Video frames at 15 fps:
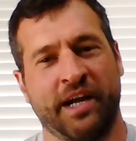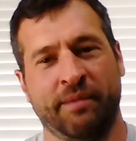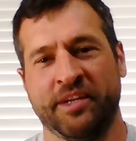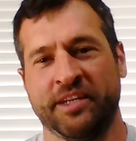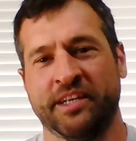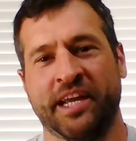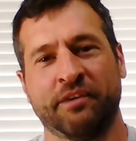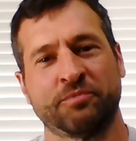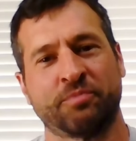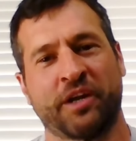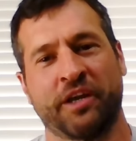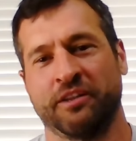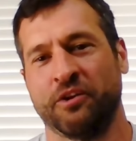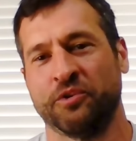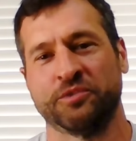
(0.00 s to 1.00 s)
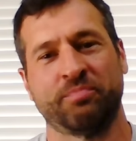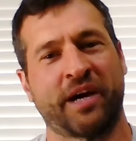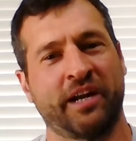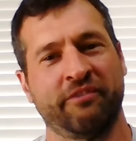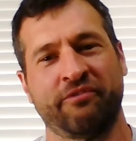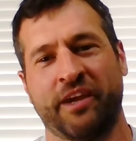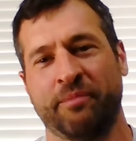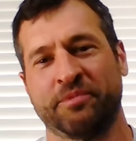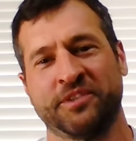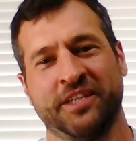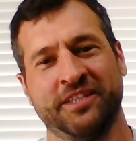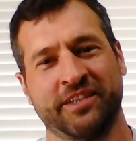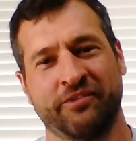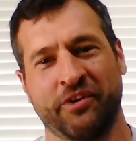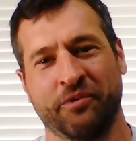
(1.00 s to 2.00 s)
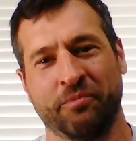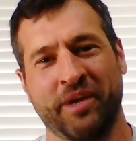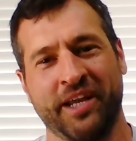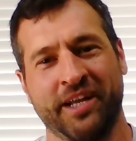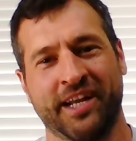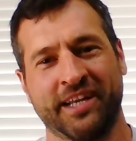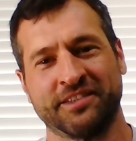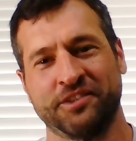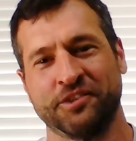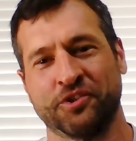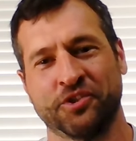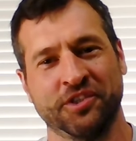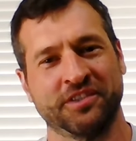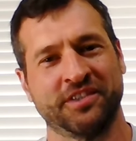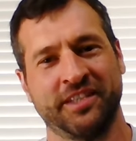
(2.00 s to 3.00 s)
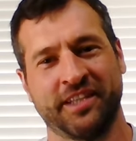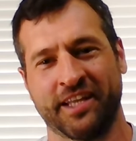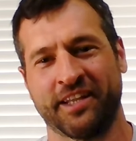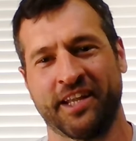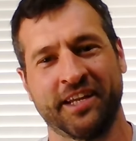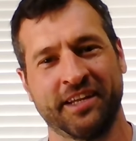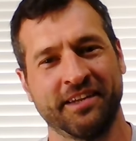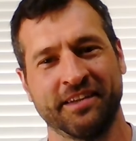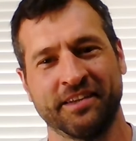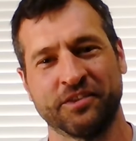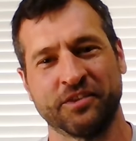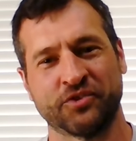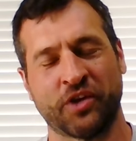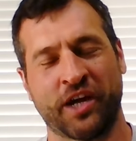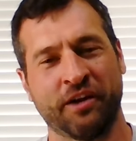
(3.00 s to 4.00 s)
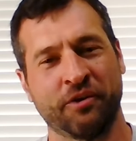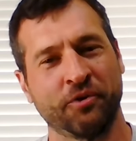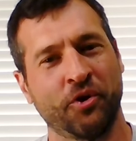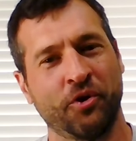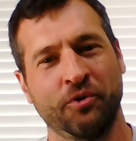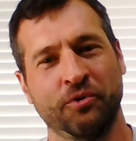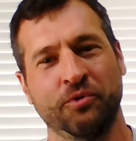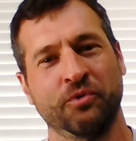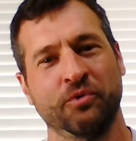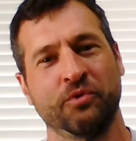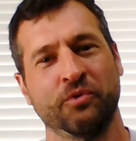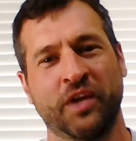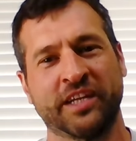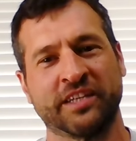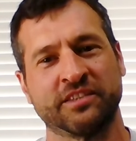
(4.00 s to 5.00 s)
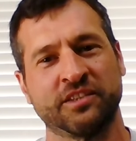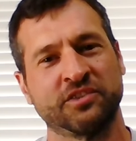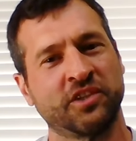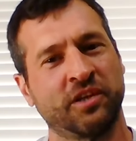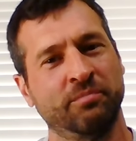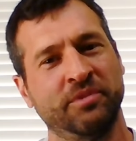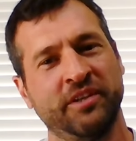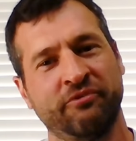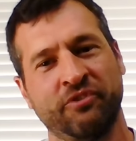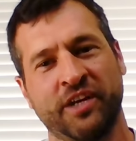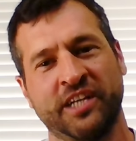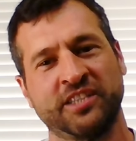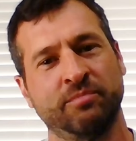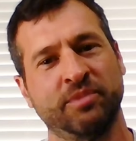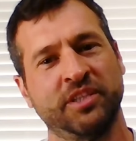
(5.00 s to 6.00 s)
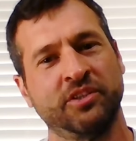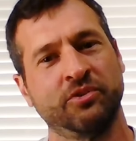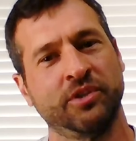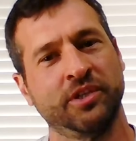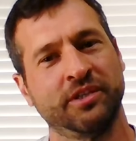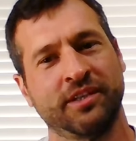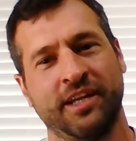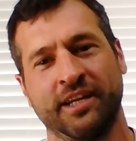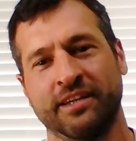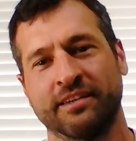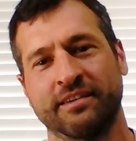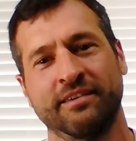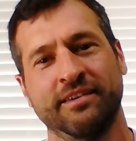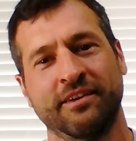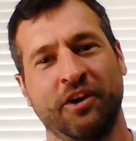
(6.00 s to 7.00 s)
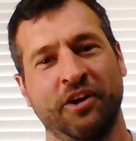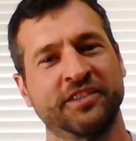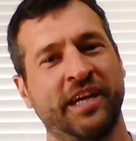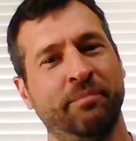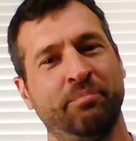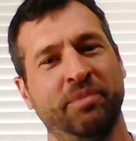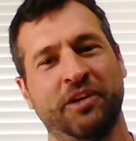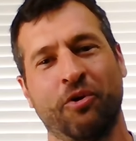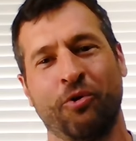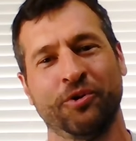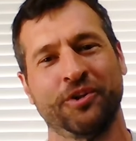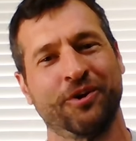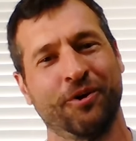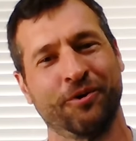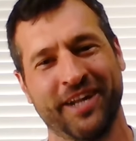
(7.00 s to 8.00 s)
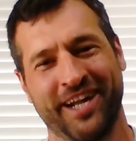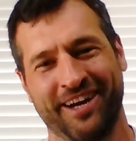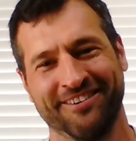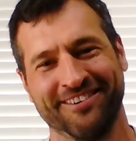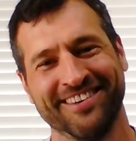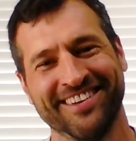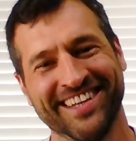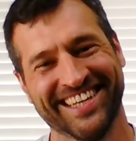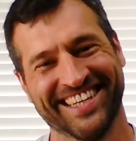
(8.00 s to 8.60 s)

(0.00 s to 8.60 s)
I mean, that was probably the lowest body fat percentage I've ever been. And I still couldn't see that. Like, so I don't know. Like, is there something different I should be doing? Like, or is that a big hole to go down?